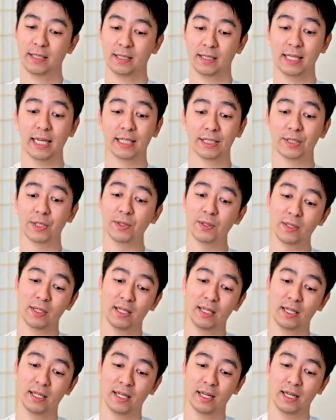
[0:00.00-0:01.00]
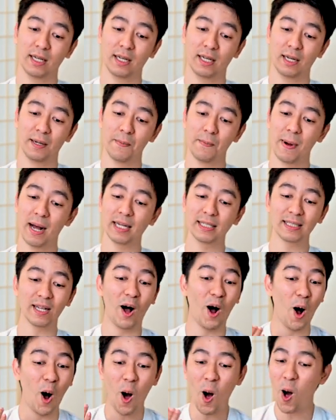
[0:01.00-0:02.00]
Yeah, so amongst
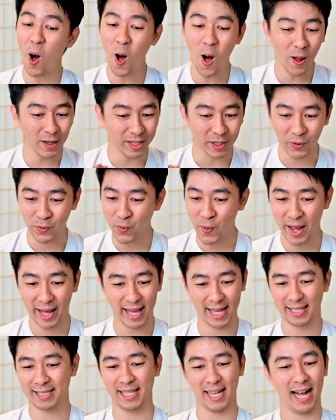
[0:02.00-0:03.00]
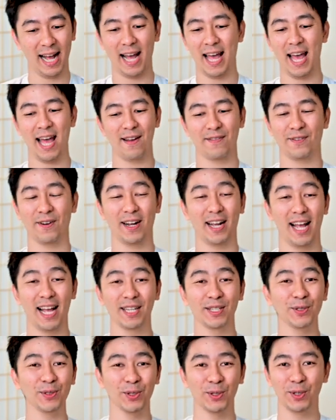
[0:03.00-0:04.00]
all the rackets that I have, right,
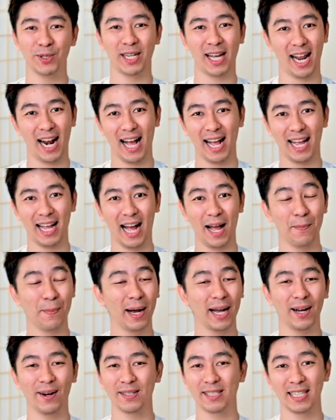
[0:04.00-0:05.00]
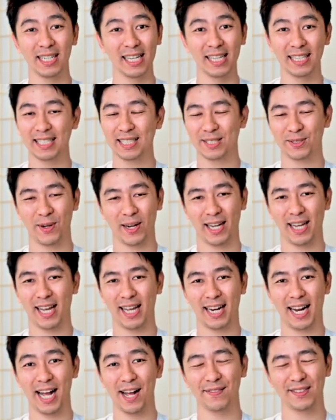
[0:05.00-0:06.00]
and you know that I buy all the latest
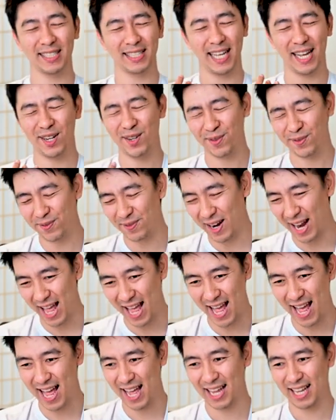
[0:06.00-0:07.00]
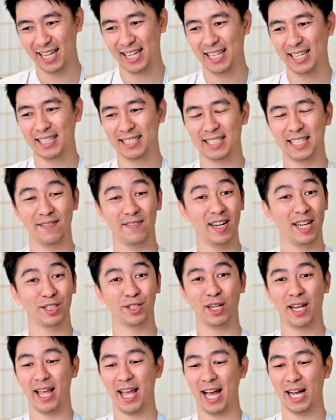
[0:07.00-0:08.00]
rackets. I have the Nano Flare
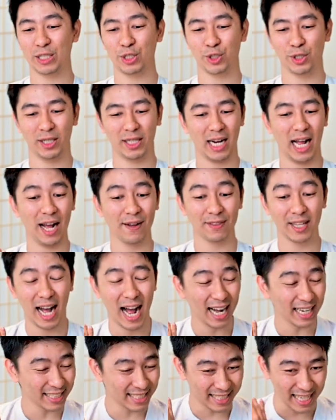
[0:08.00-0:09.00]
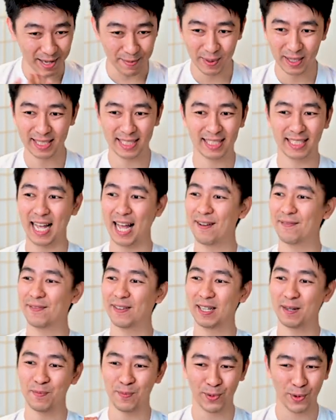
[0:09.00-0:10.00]
700, 800. I have the Arc Saber
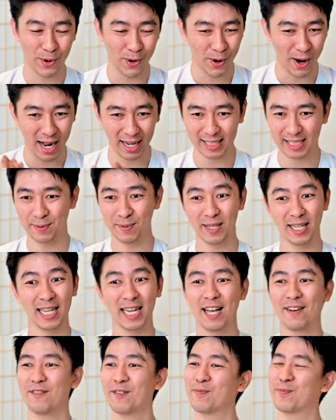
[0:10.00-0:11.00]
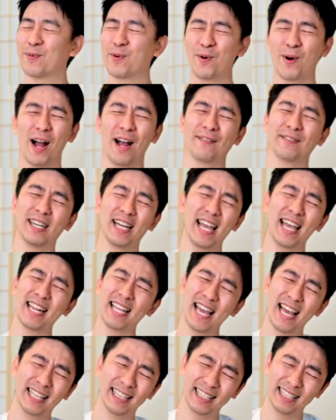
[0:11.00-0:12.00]
7 Pro, Arc Saber 11 Pro. I have the
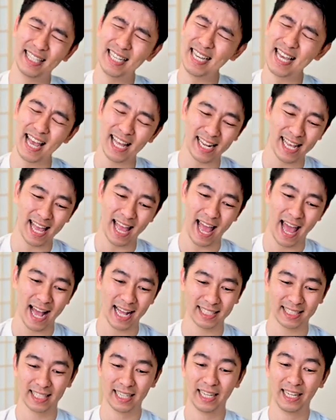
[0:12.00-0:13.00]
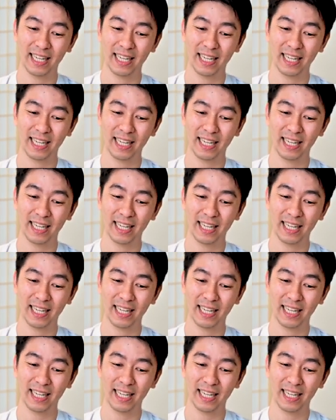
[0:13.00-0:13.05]
88D, 88S.